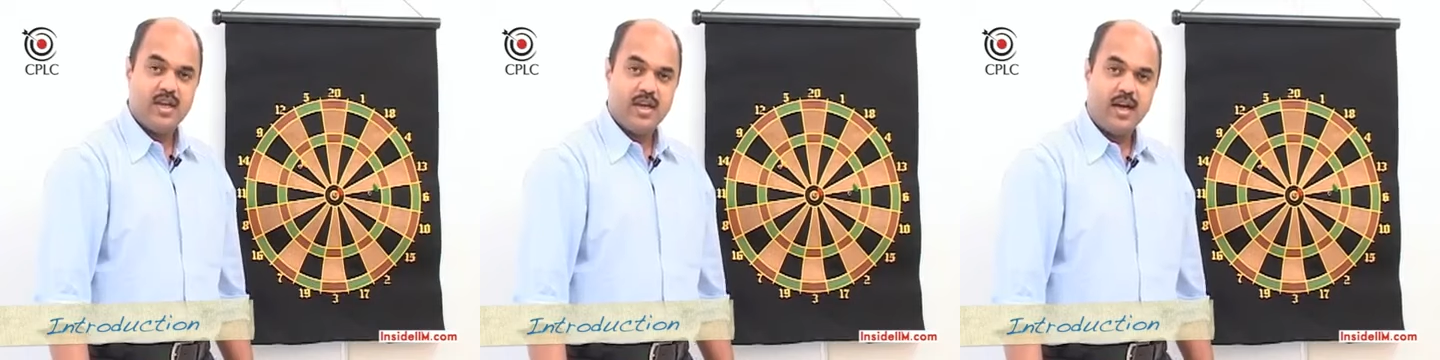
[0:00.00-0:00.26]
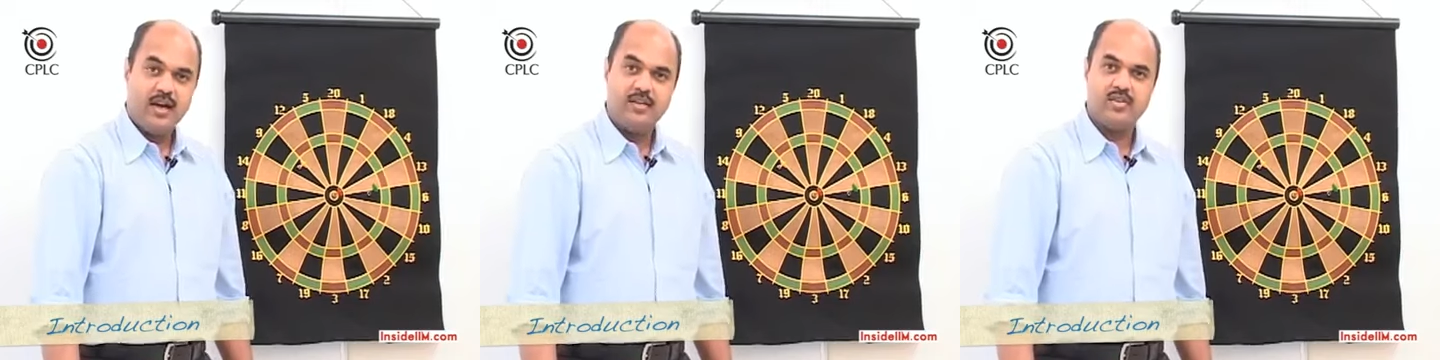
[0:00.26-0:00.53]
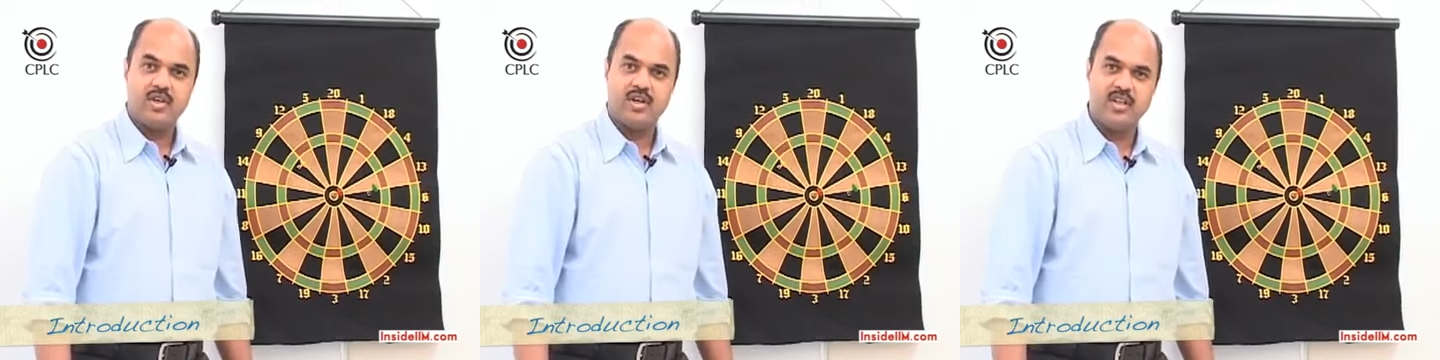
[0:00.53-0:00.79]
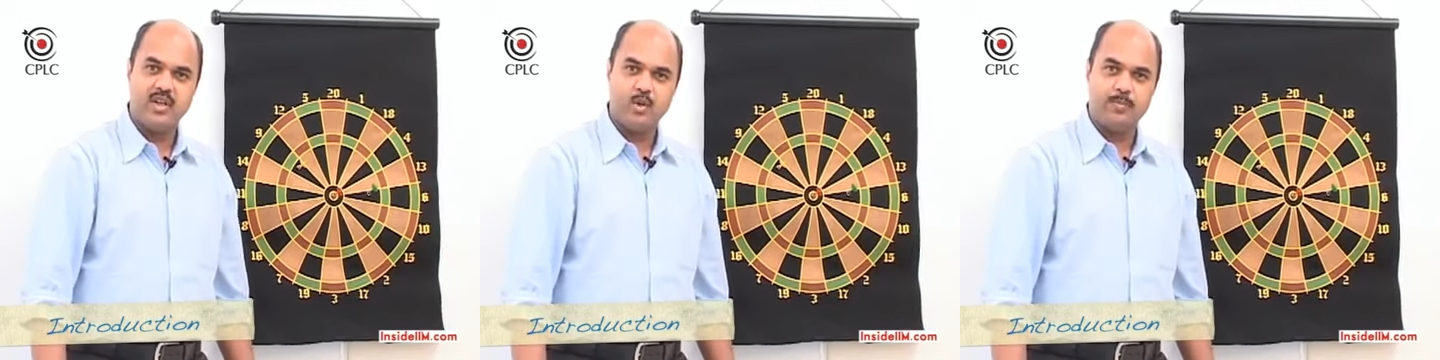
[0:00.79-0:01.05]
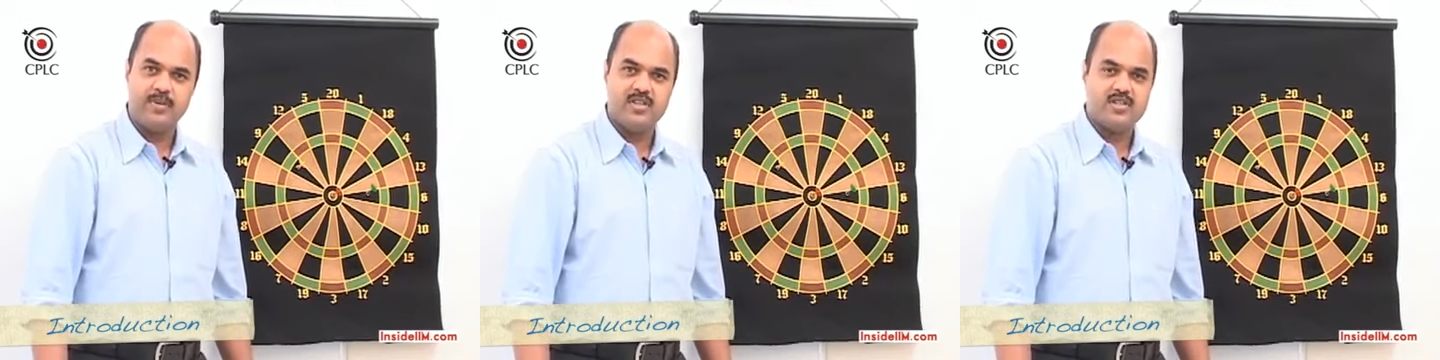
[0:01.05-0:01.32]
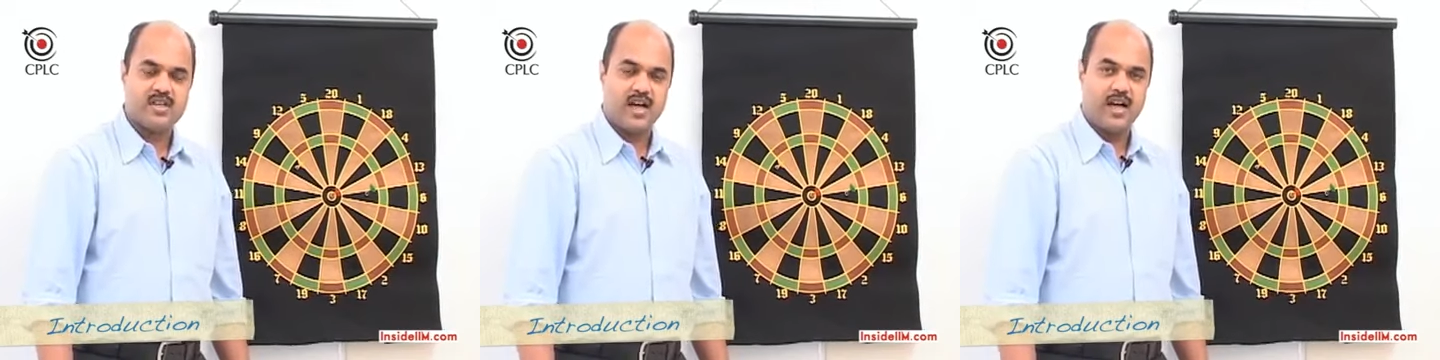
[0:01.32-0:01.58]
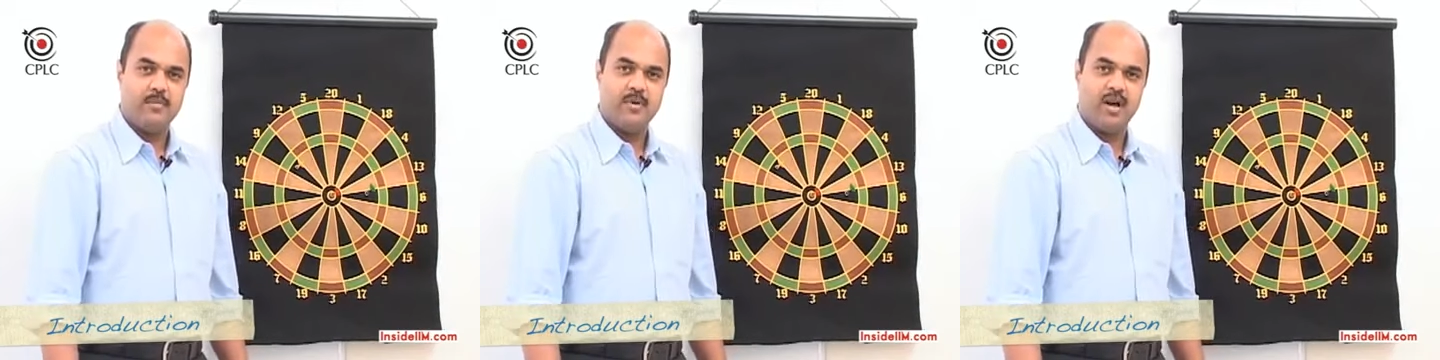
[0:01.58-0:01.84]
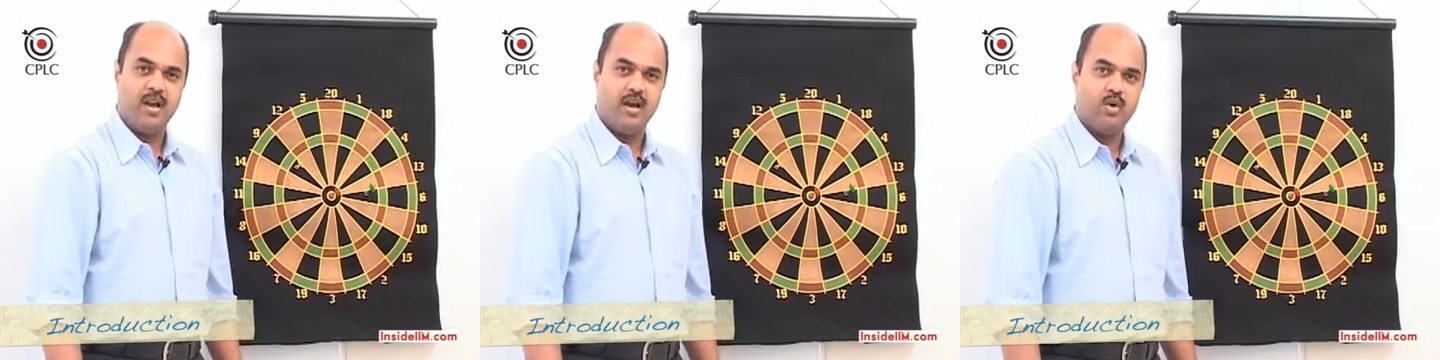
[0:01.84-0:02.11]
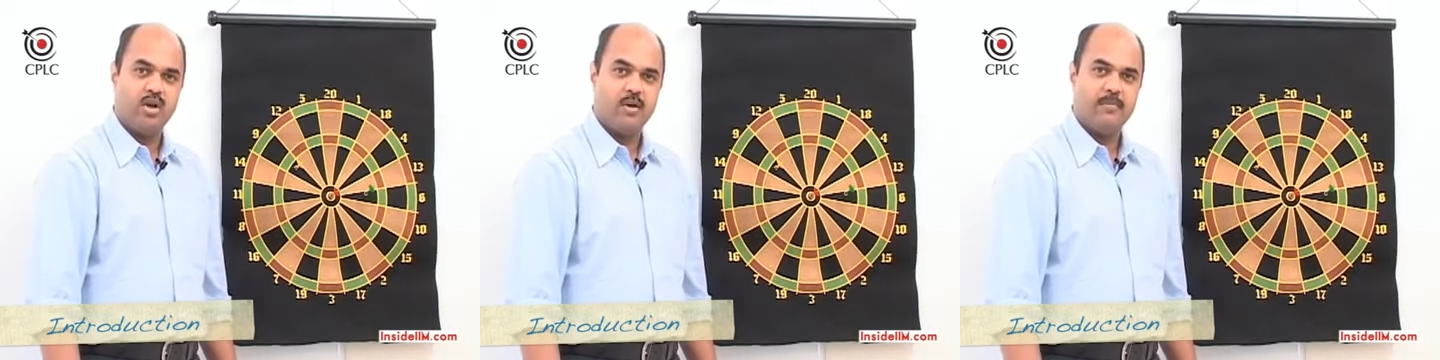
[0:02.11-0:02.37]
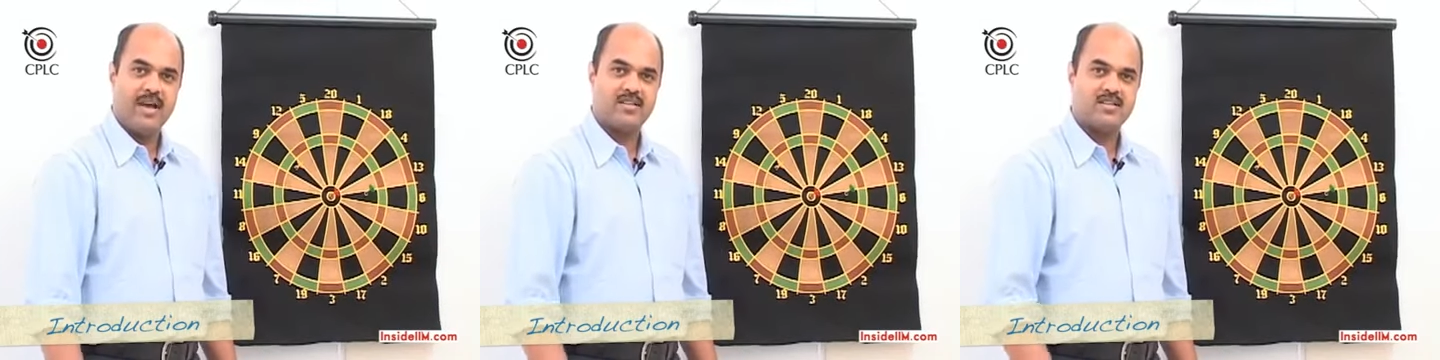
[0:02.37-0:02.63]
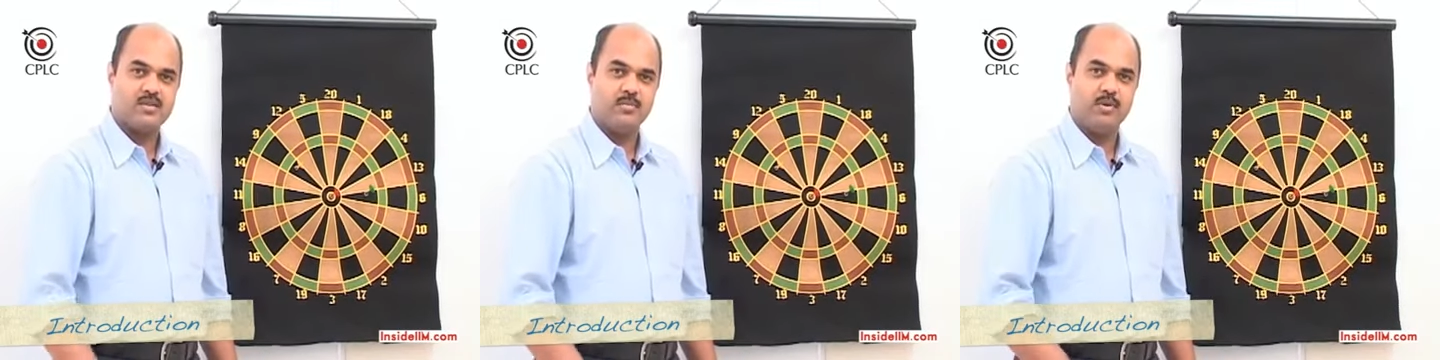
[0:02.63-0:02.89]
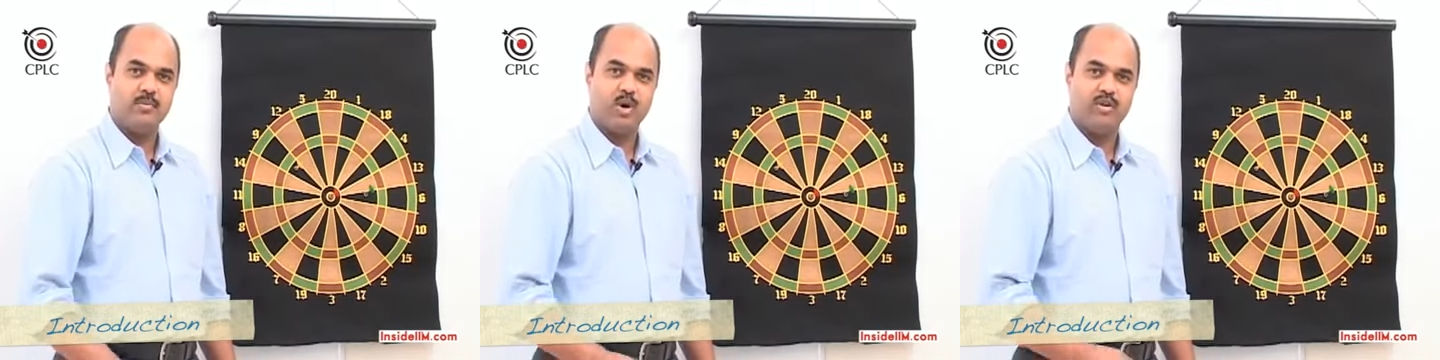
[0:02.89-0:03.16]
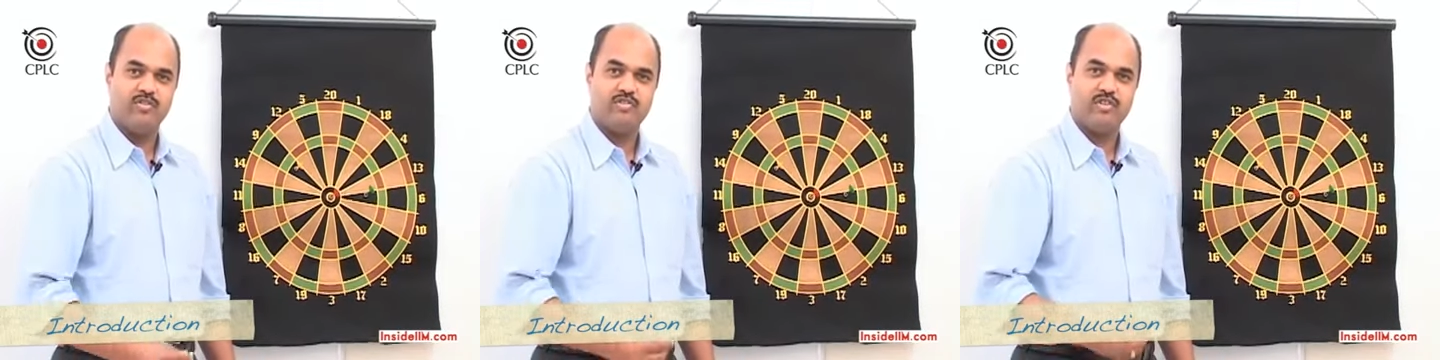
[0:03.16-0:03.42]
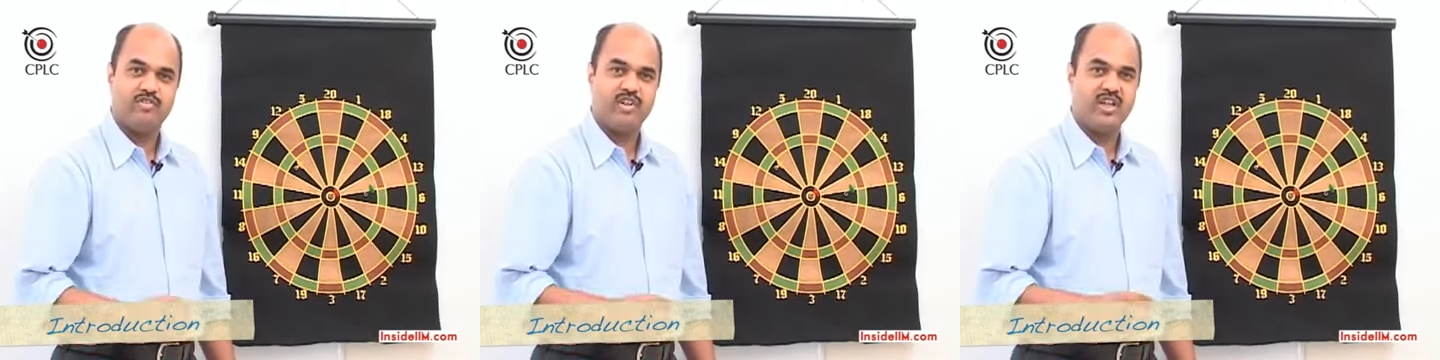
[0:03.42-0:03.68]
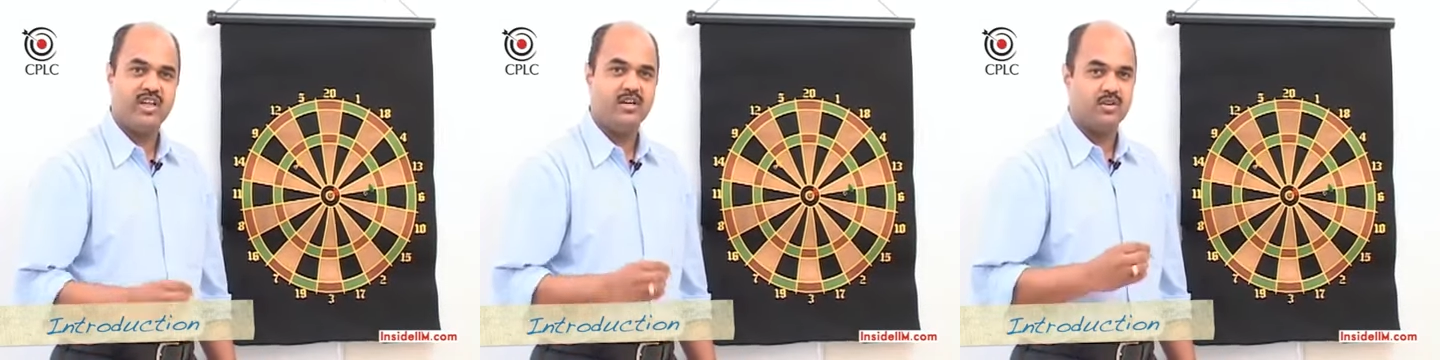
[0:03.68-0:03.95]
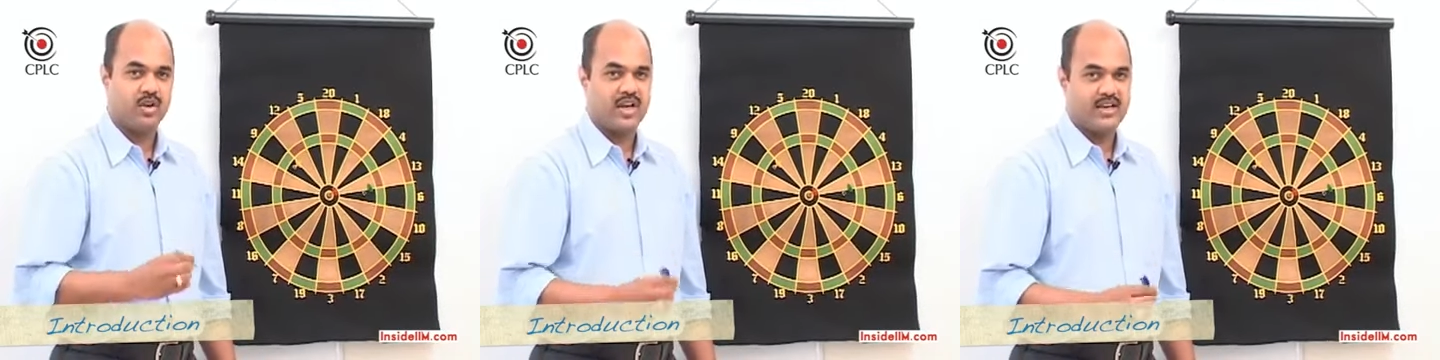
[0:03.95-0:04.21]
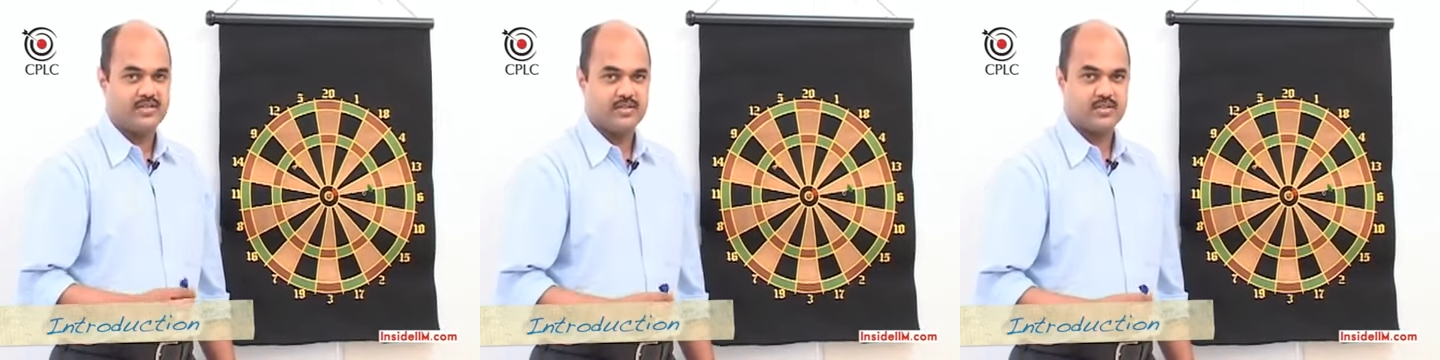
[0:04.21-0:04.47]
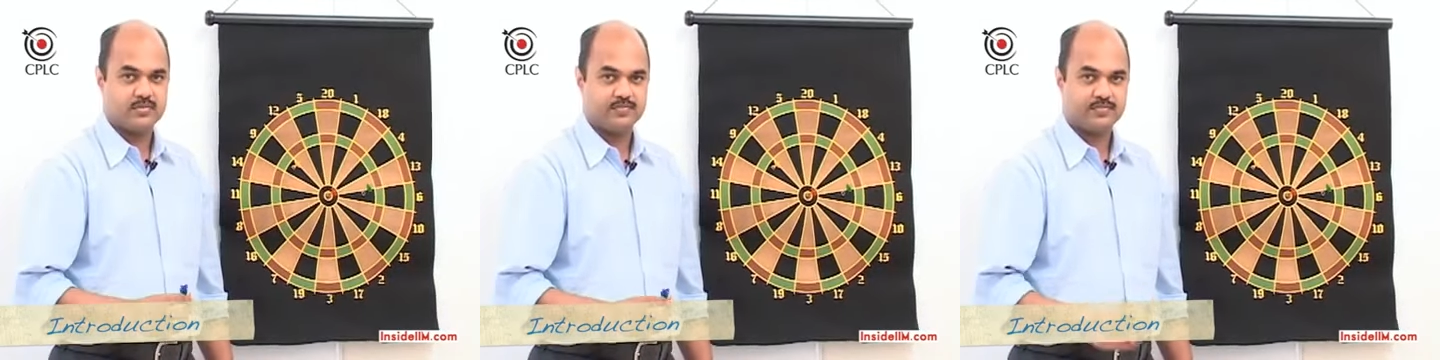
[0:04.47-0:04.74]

And in 30 rupees, I am allowed a maximum of 15 tries.